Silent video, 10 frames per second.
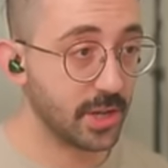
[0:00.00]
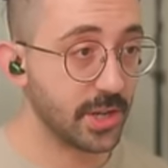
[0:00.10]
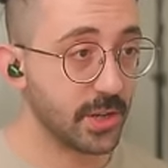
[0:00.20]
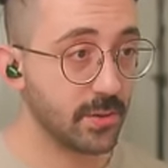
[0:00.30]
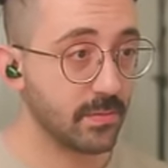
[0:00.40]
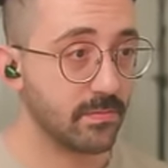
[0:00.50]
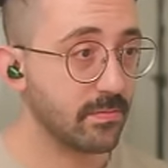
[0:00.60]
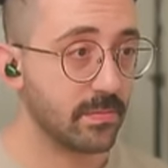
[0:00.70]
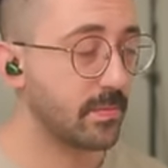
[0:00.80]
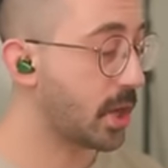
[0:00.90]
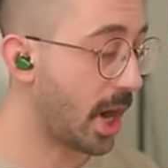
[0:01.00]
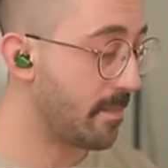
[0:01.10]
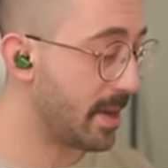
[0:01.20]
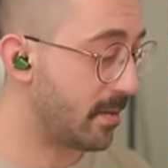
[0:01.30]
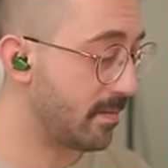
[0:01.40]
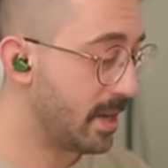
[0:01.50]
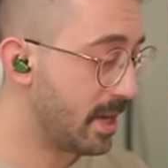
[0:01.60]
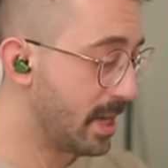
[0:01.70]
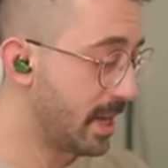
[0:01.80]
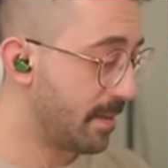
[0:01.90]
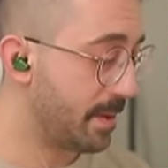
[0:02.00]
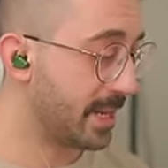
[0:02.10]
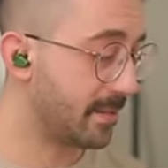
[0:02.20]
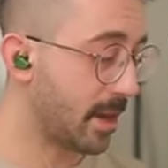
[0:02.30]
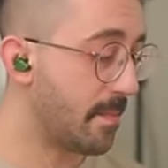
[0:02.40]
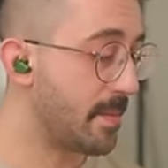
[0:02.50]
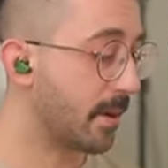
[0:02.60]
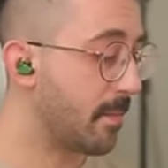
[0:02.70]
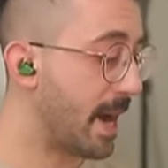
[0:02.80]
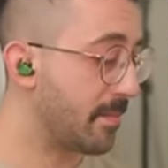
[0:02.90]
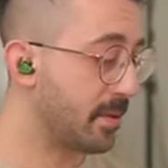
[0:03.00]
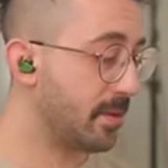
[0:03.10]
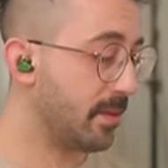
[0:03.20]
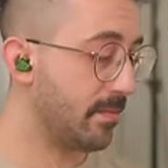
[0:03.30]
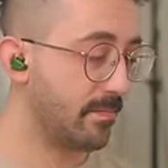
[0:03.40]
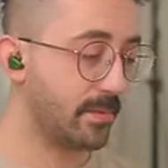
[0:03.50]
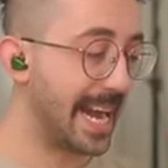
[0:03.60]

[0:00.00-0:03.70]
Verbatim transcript: could do top mount, but it's top mount compatible,